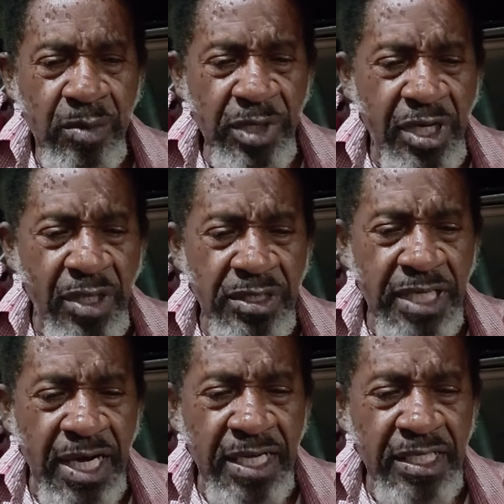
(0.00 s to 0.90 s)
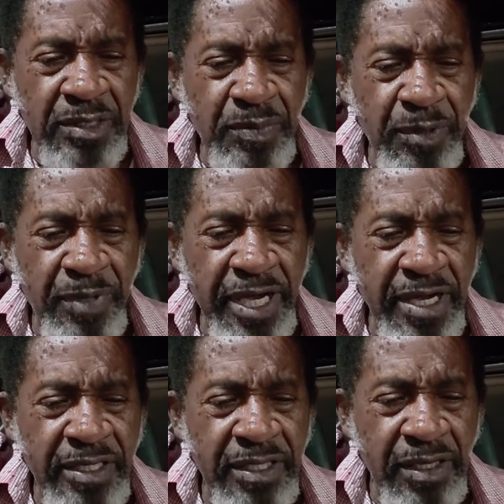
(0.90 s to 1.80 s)
Because God has
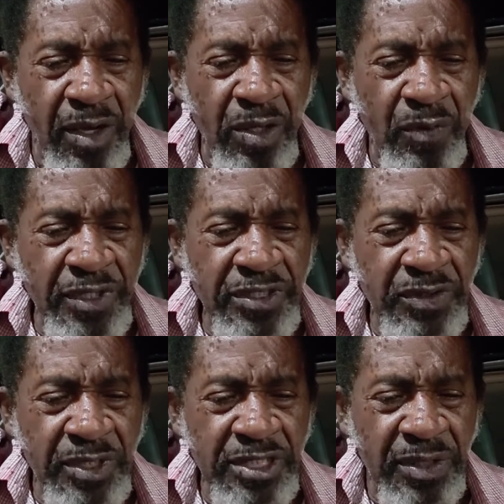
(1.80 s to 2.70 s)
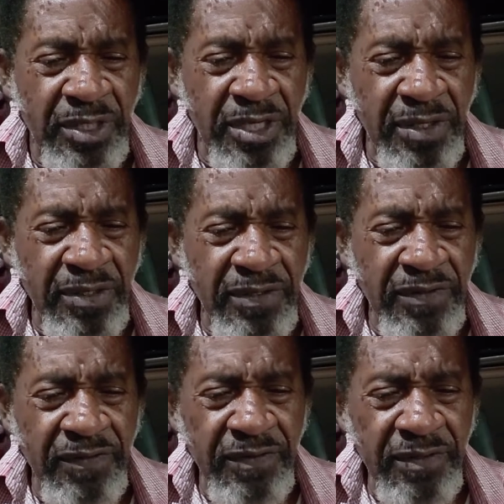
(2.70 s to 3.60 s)
prepared all the resources on the earth,